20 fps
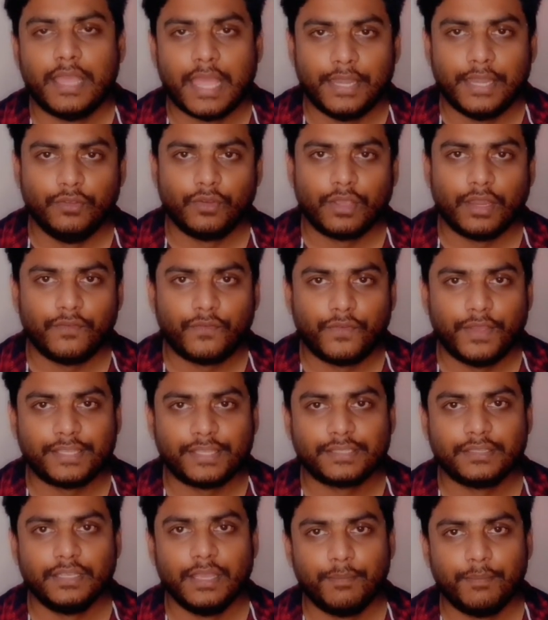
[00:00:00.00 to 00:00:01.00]
and you can
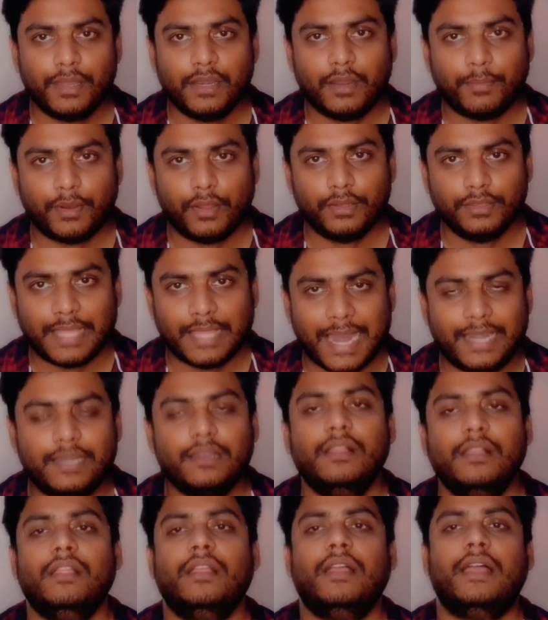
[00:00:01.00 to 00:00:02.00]
fix gimbal upon
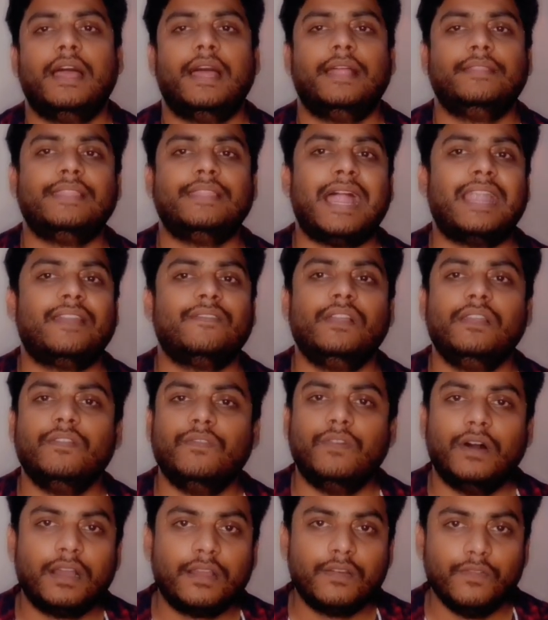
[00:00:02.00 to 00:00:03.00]
that, and that will
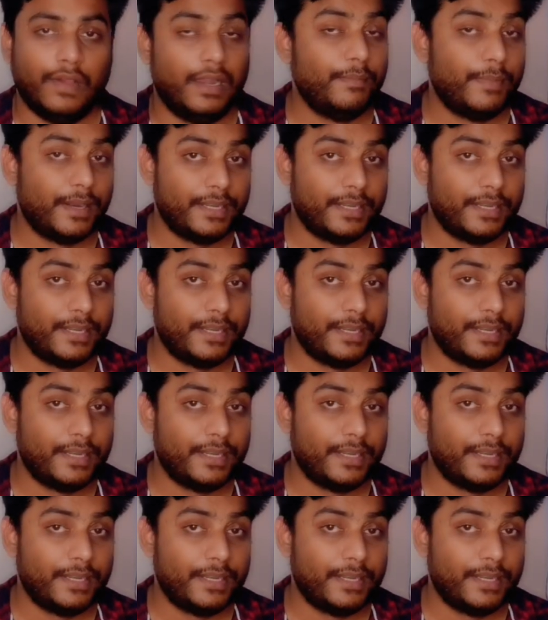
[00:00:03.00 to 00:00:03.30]
work well.